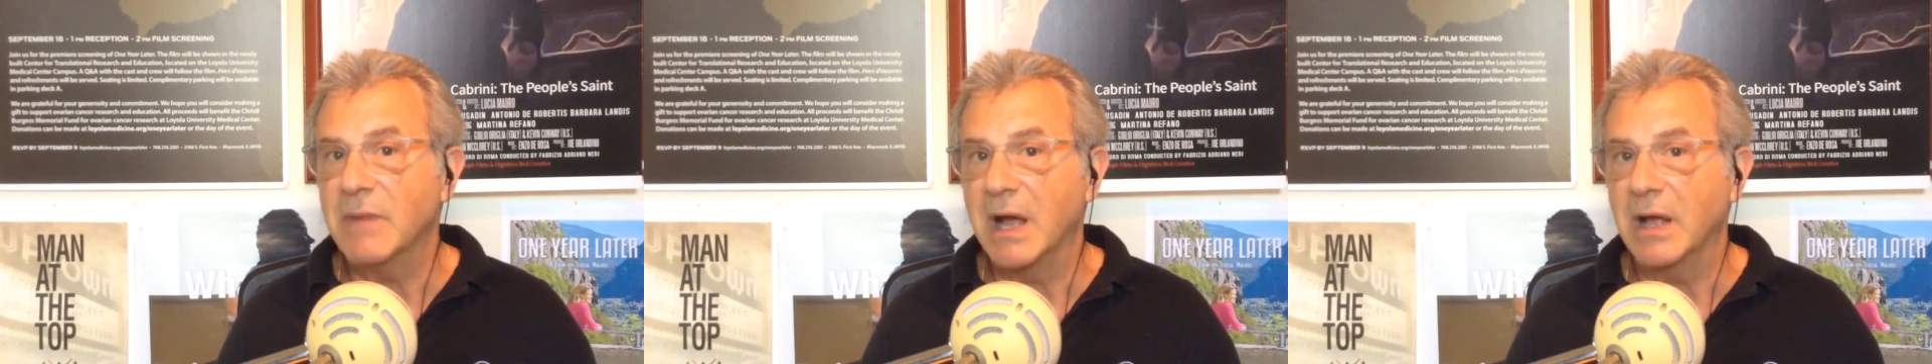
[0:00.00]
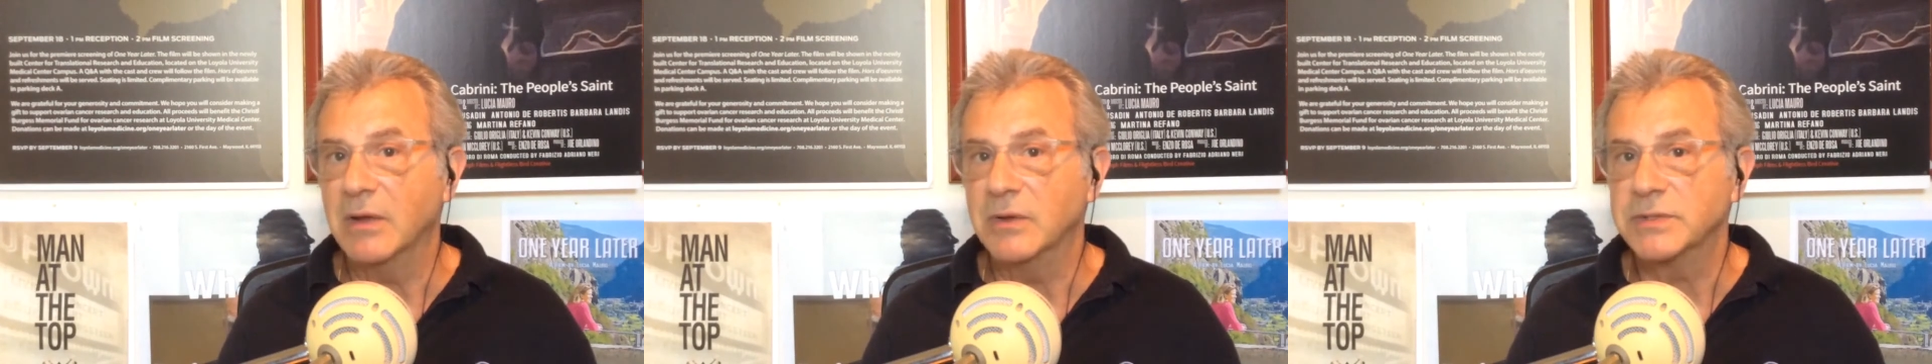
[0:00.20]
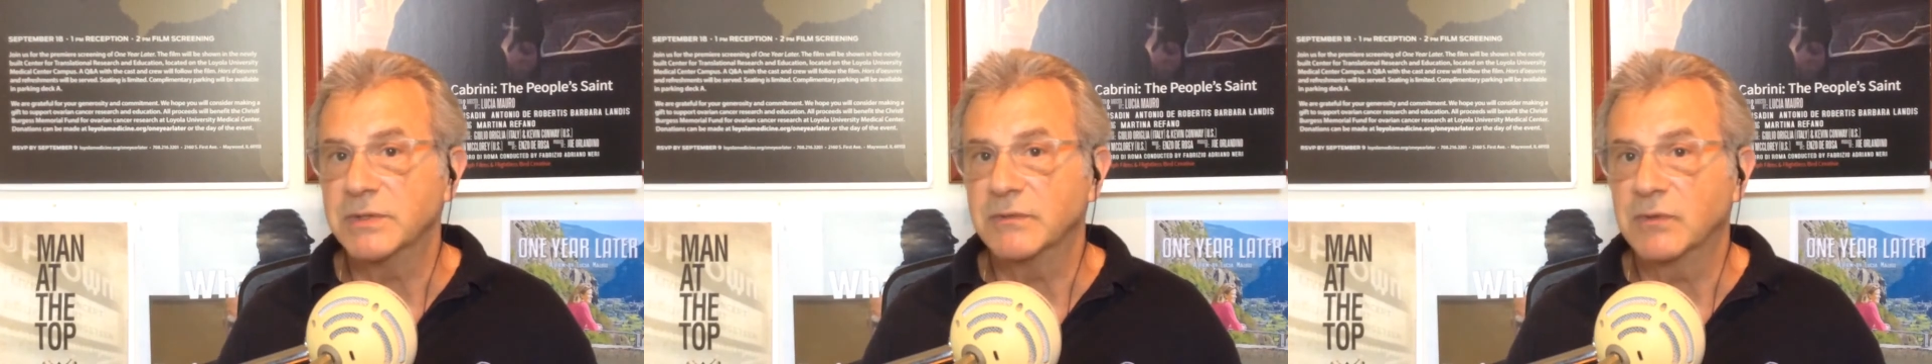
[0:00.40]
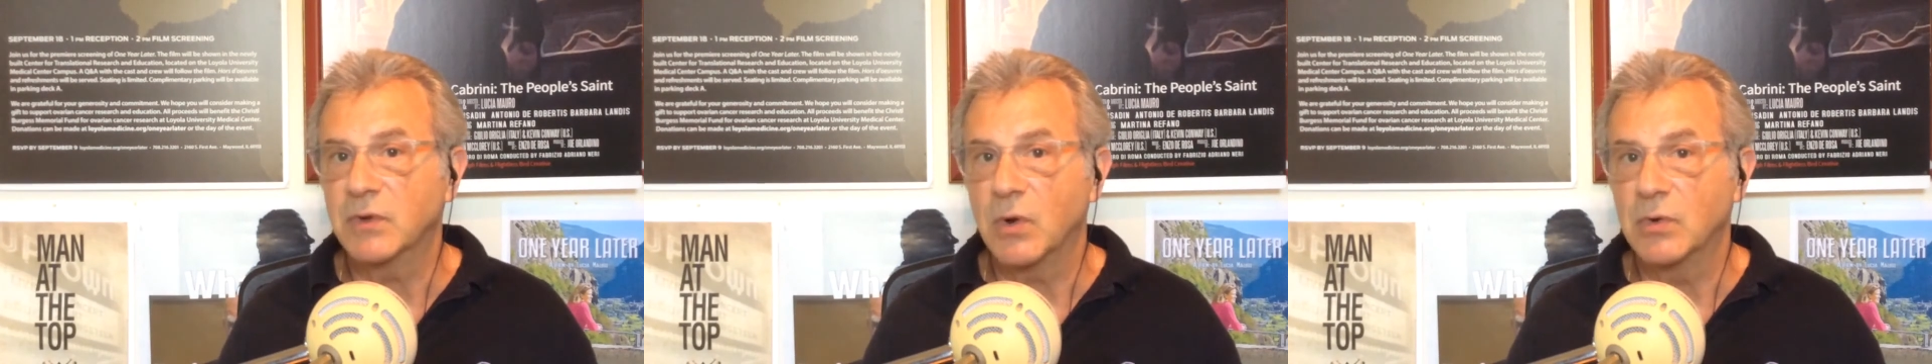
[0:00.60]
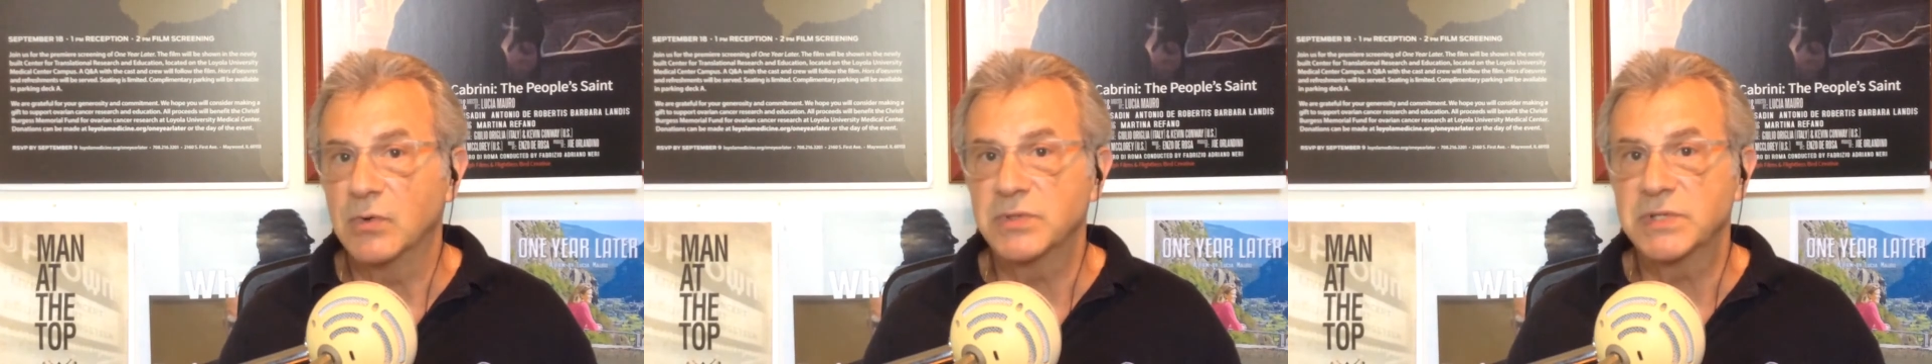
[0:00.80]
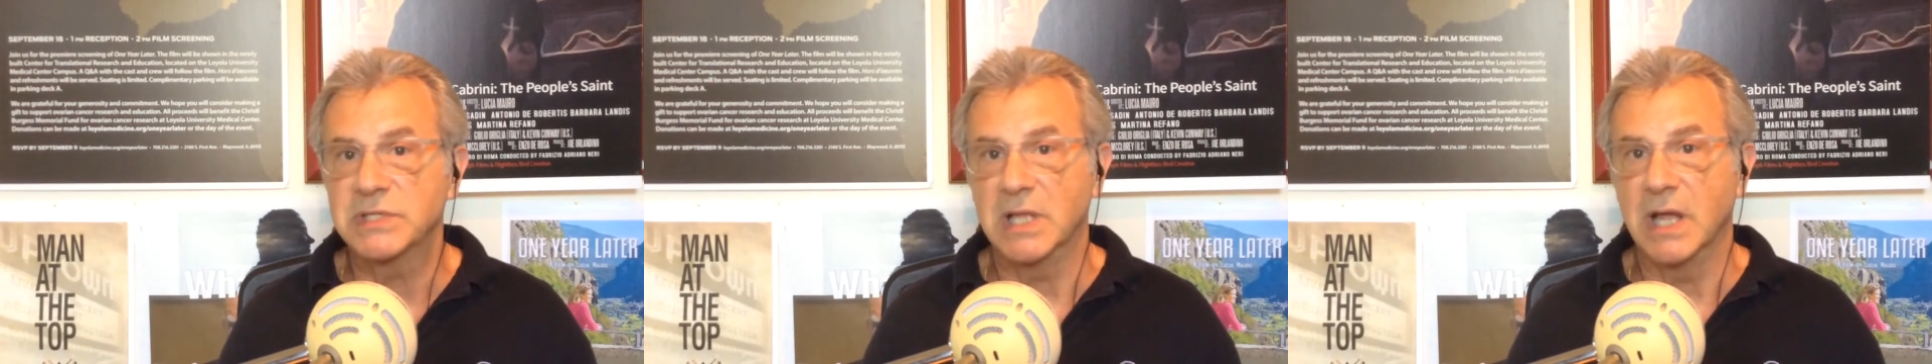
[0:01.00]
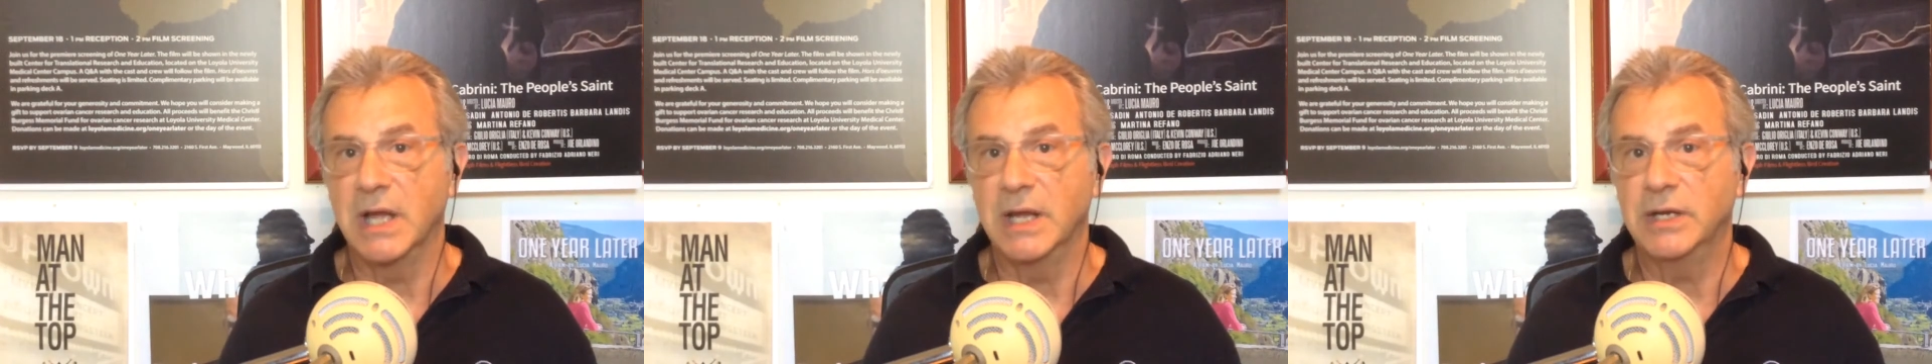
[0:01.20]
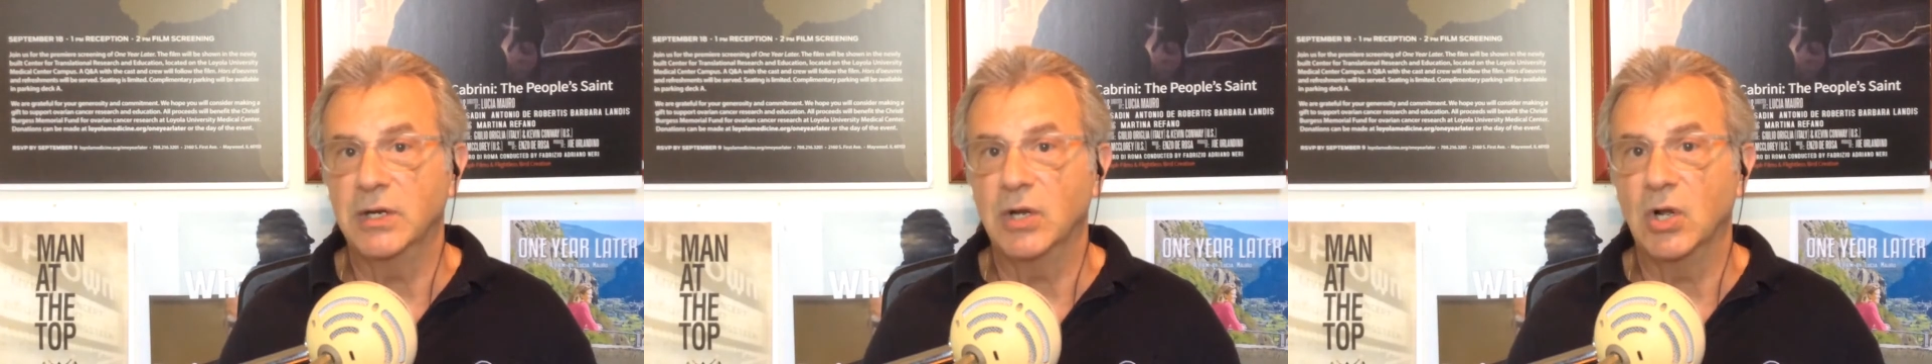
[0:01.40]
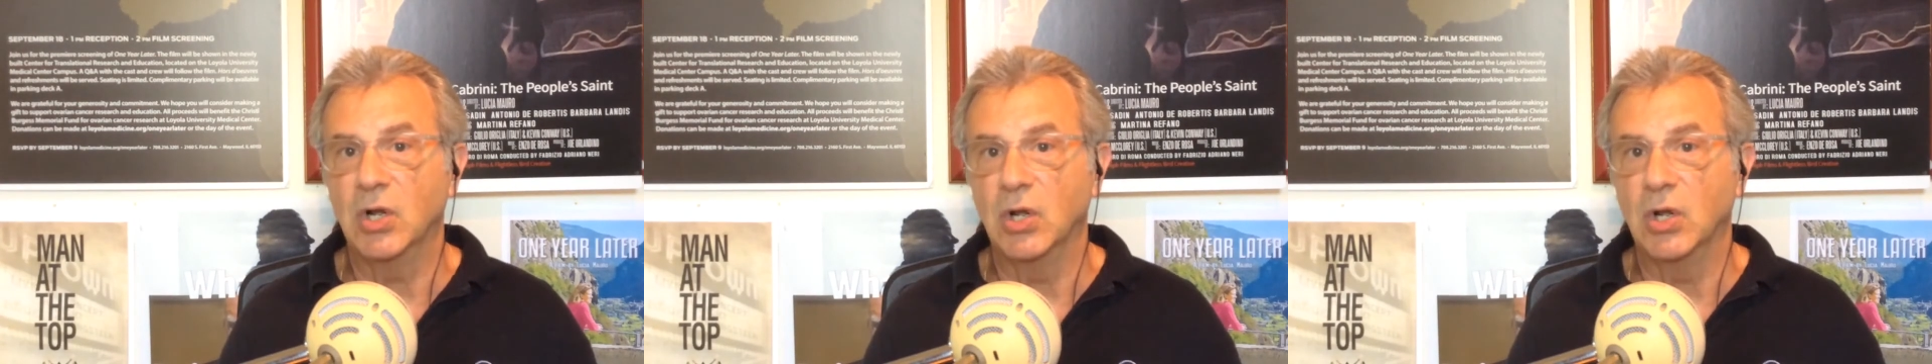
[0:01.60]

miles of coastline